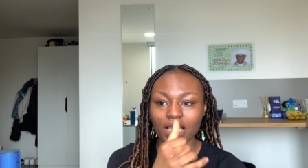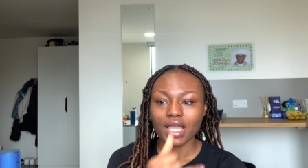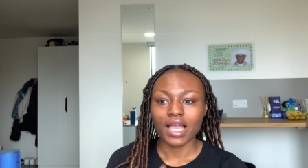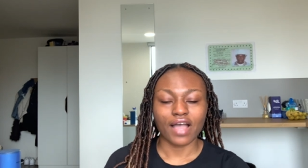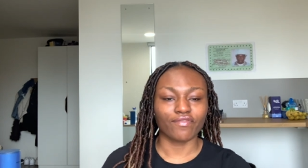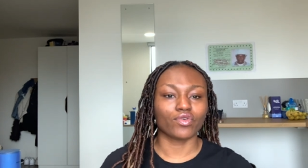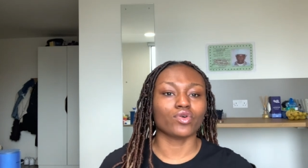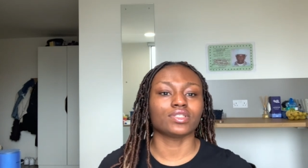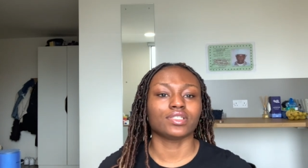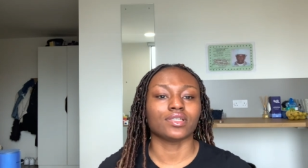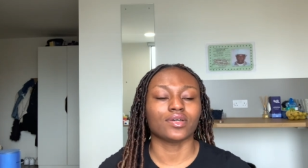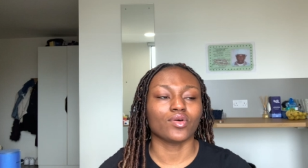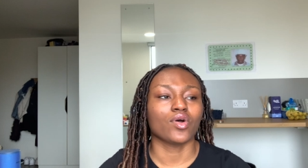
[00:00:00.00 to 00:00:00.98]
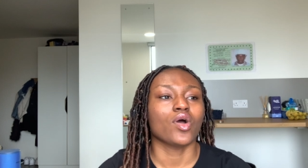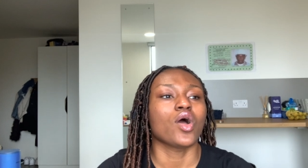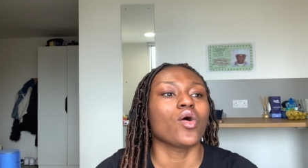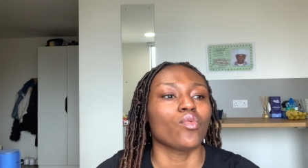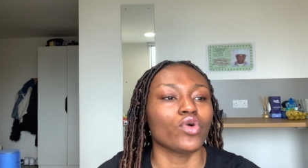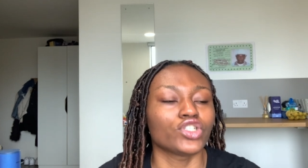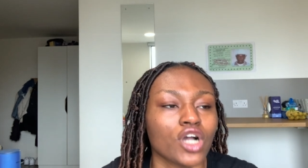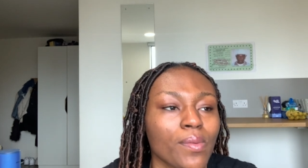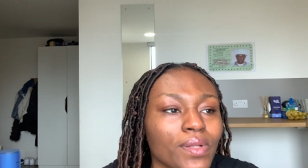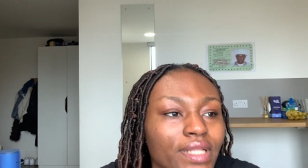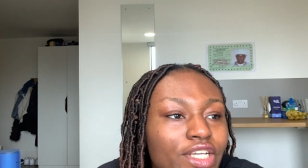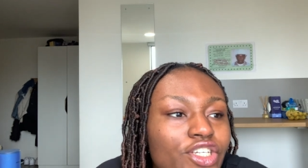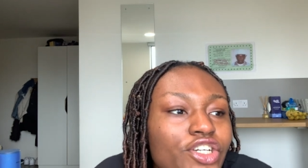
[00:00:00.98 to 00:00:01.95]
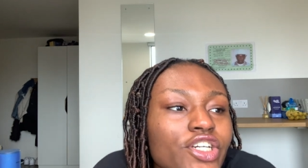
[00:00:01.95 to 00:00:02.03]
I've got to watch a couple
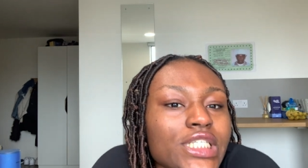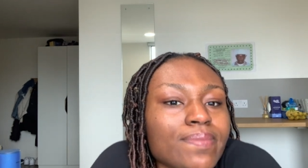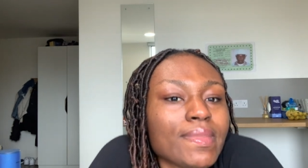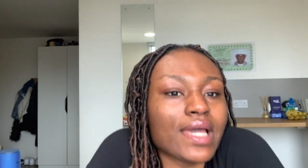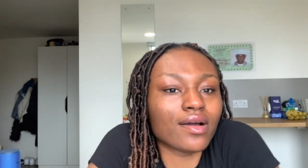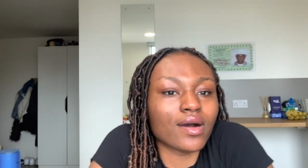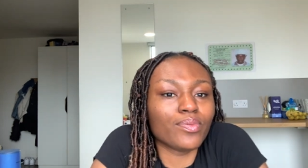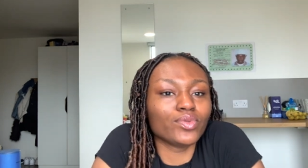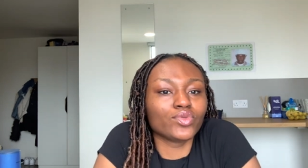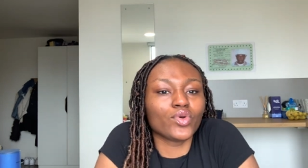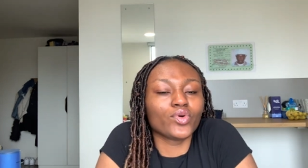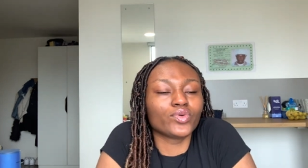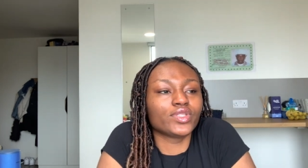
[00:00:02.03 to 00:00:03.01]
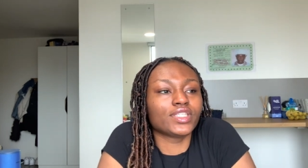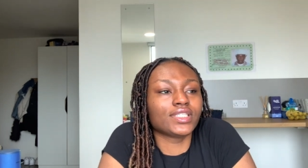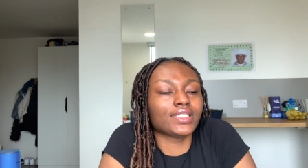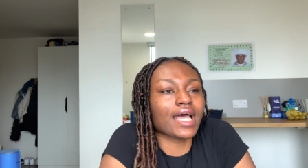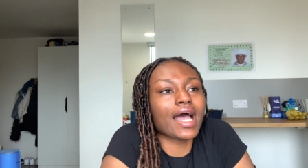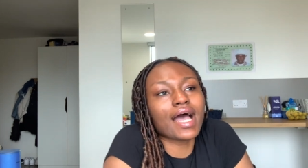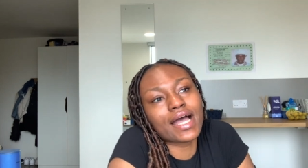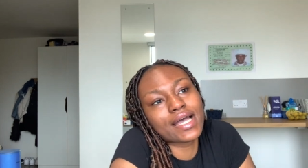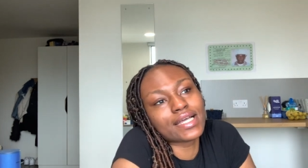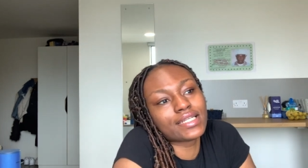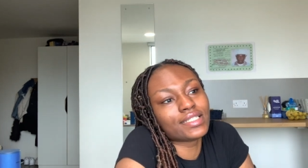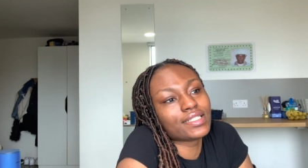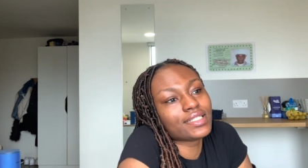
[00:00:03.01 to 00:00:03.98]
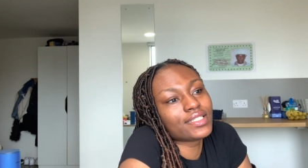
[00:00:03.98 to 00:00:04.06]
lectures, make a couple notes,
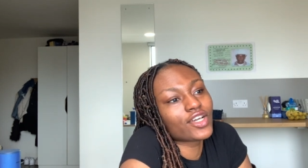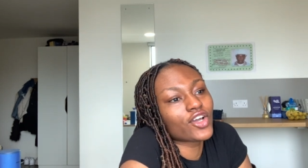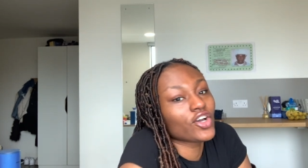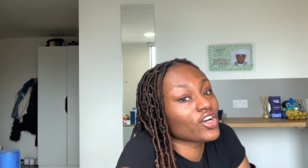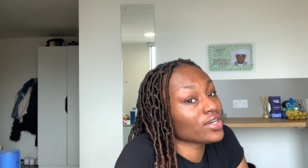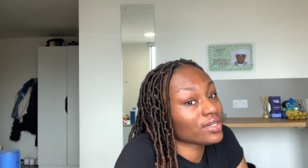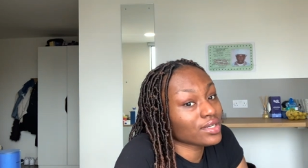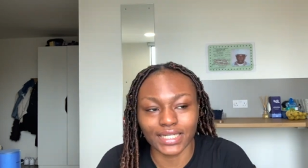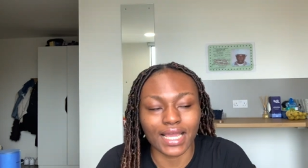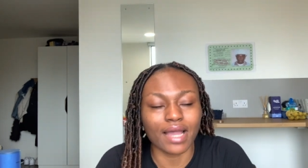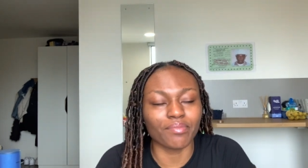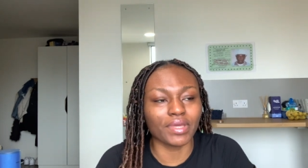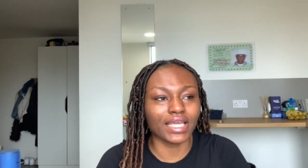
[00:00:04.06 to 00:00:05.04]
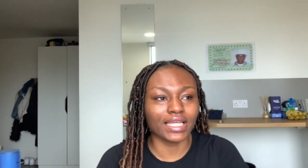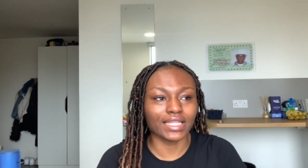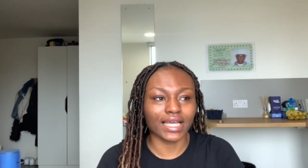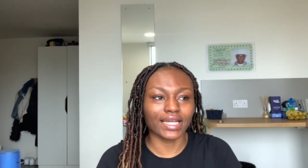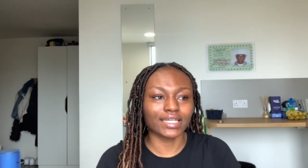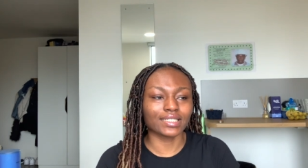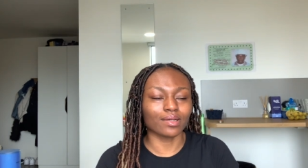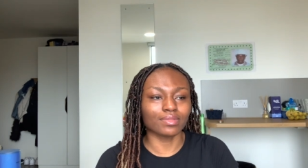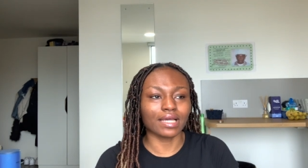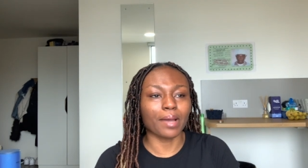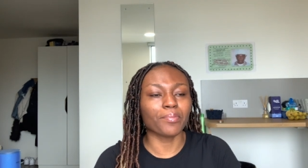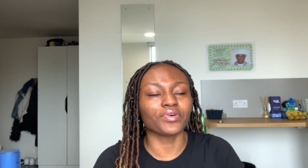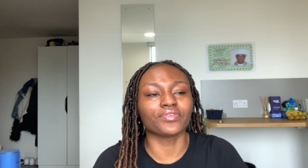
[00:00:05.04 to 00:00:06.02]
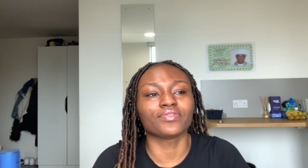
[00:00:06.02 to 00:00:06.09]
and cook. I'm making like some
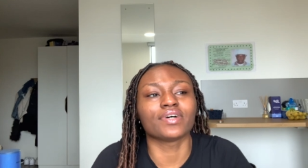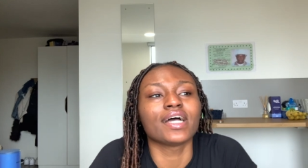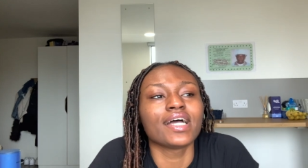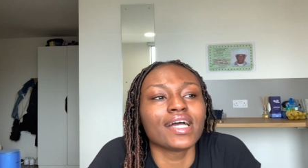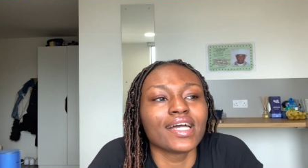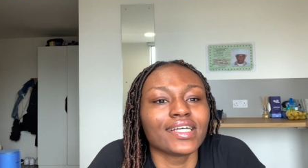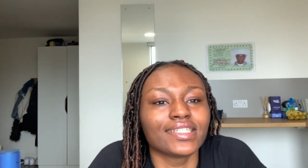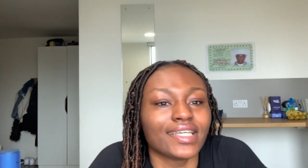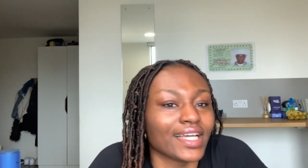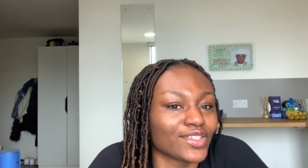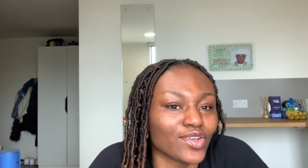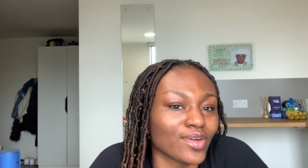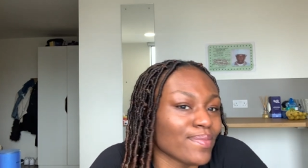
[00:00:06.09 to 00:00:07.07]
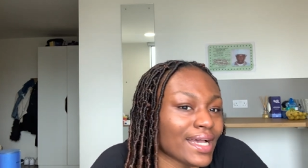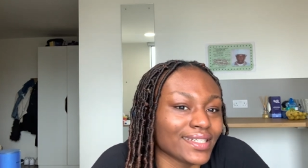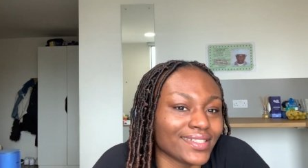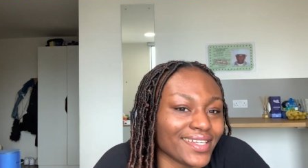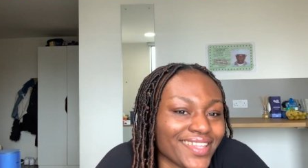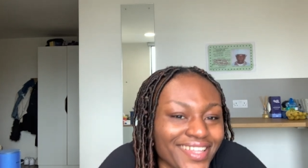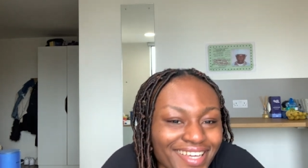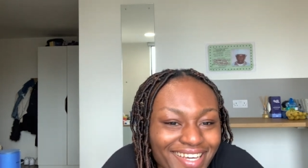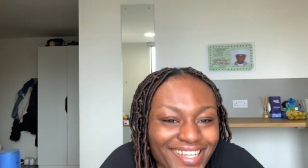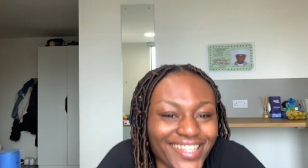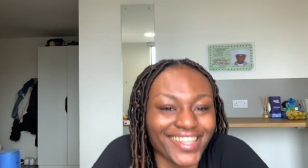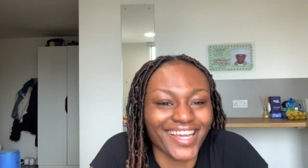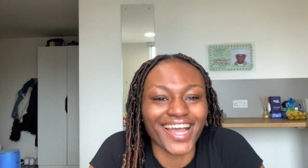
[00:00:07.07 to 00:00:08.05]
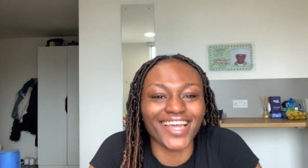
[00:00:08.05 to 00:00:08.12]
type of TikTok pasta thing.
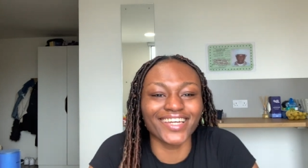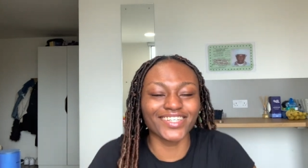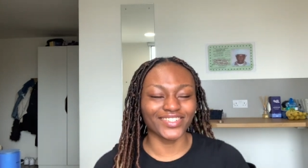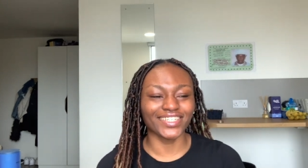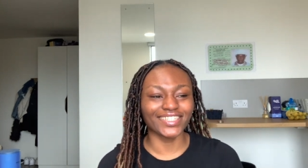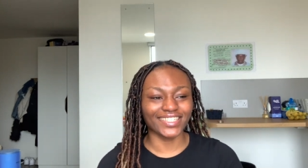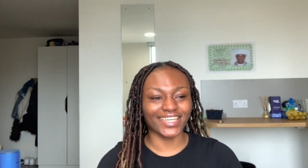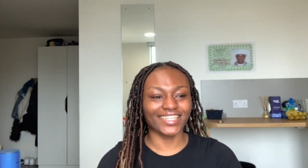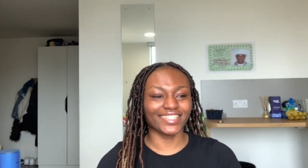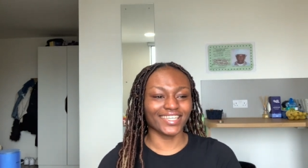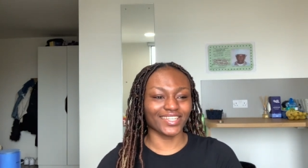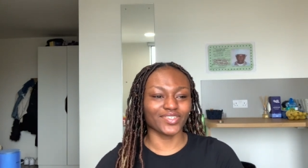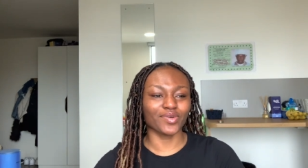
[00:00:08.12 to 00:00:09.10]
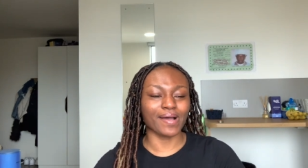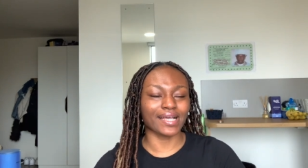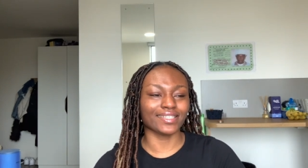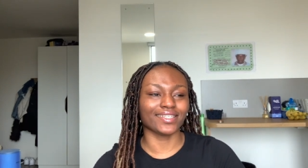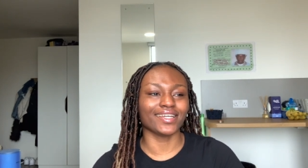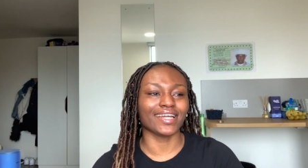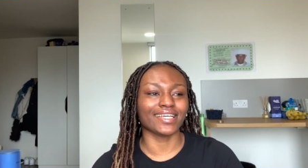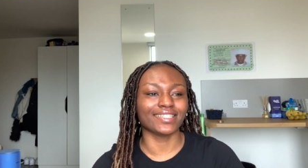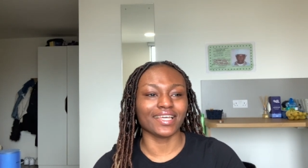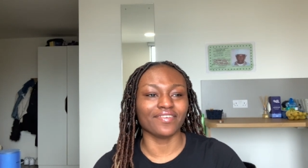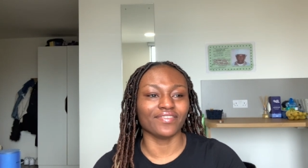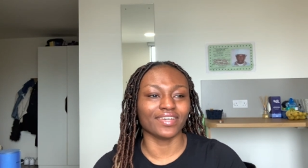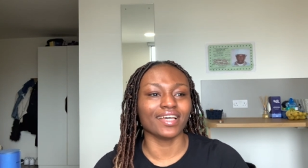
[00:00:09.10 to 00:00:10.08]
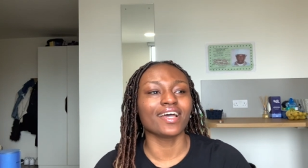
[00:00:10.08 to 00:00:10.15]
Like I literally see TikTok pasta and I save
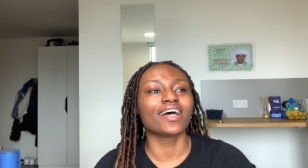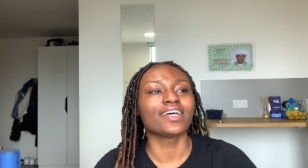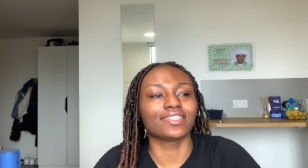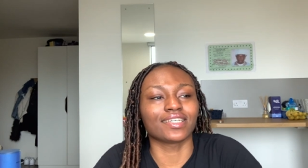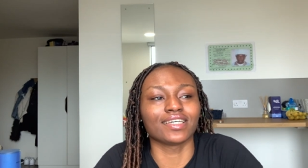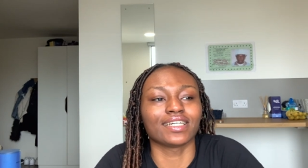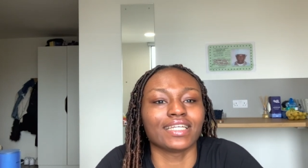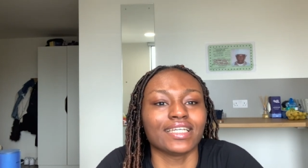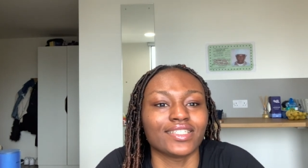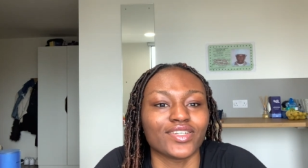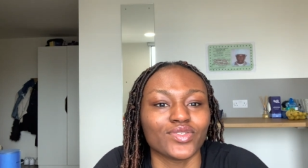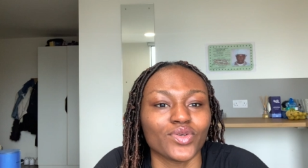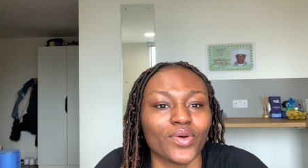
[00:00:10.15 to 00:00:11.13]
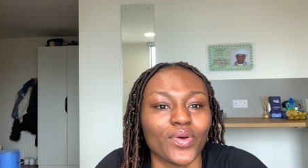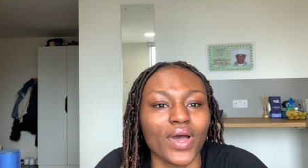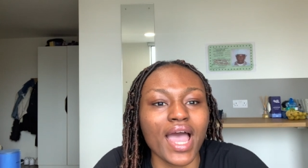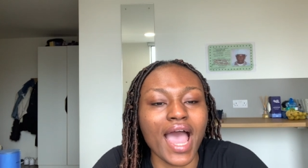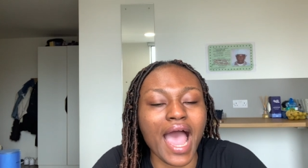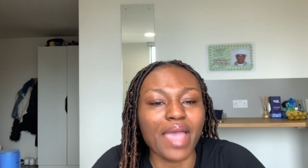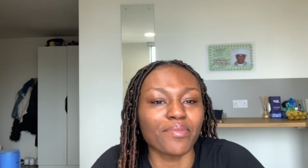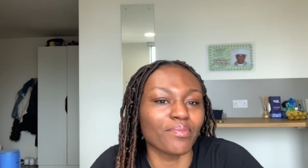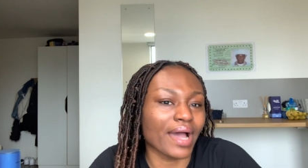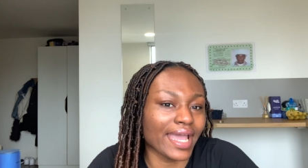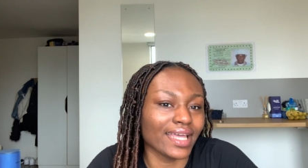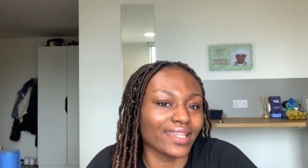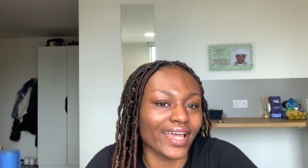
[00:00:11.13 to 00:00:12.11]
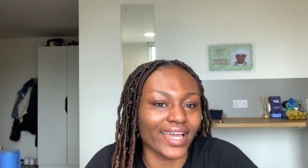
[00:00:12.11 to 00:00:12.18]
it to cook later, so I
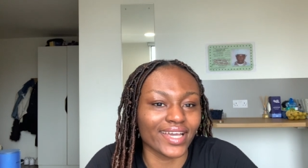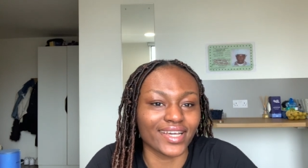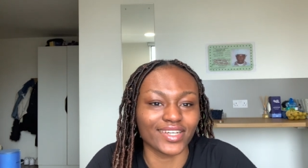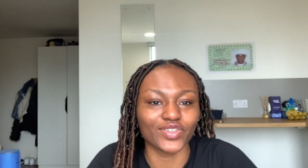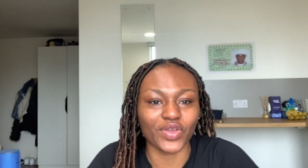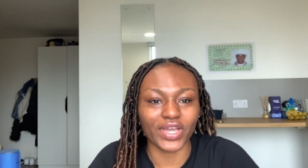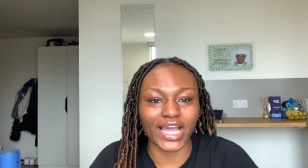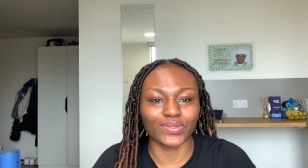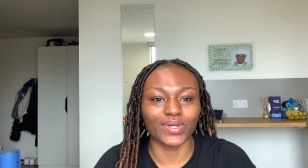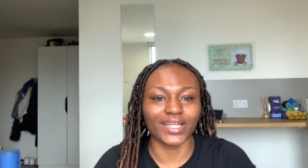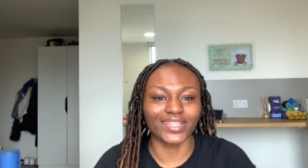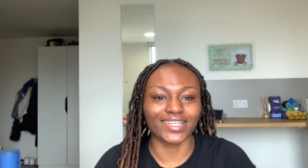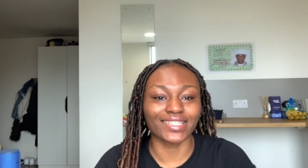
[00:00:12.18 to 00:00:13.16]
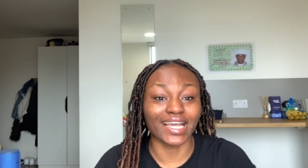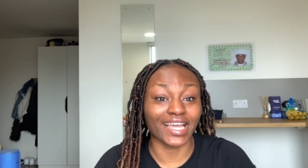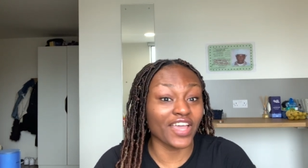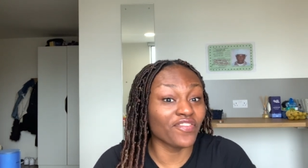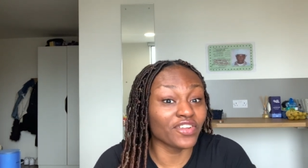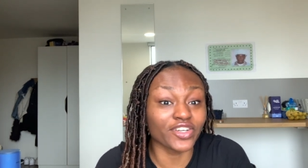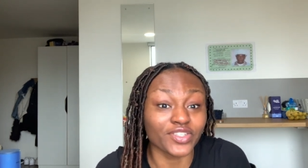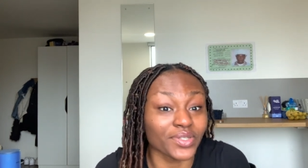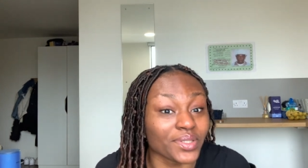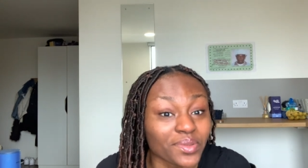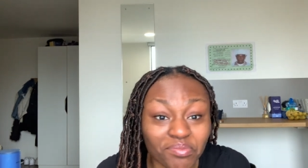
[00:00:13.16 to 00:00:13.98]
might like show you guys what it looks like if it looks good.